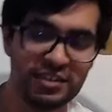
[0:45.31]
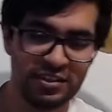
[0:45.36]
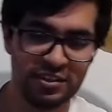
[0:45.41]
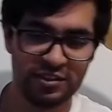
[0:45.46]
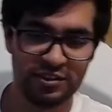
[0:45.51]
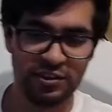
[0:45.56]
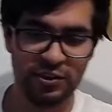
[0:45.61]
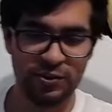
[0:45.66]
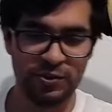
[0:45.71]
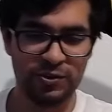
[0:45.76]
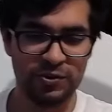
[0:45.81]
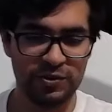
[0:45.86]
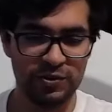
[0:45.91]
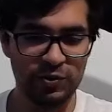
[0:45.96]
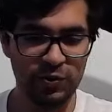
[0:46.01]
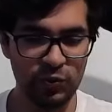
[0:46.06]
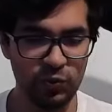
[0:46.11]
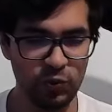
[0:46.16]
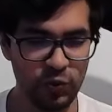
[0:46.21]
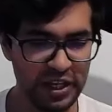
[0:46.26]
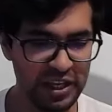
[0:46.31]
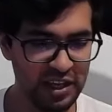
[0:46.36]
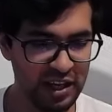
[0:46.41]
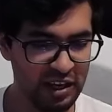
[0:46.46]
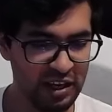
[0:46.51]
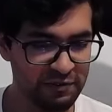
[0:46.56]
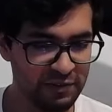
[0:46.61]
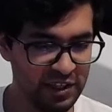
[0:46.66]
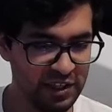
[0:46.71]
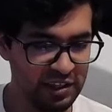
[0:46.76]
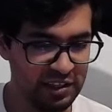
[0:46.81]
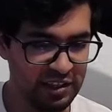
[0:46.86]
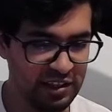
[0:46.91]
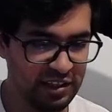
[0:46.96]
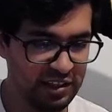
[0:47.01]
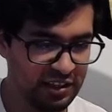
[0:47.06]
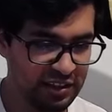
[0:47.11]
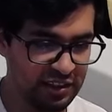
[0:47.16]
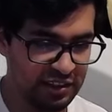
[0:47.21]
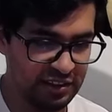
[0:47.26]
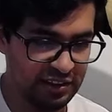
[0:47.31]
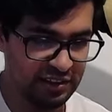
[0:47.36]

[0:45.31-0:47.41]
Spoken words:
So we have in here,